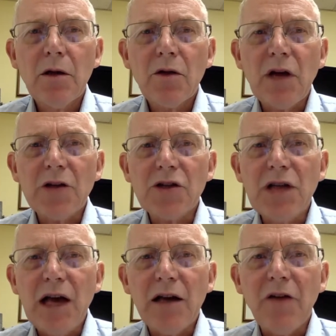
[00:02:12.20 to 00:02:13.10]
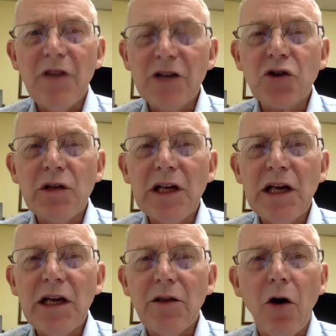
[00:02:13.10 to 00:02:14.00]
such that
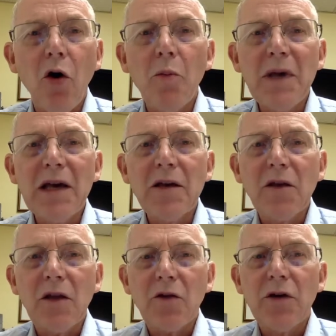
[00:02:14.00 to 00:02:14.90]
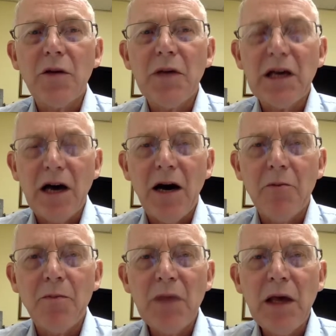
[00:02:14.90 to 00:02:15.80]
eventually the hope is it's going to become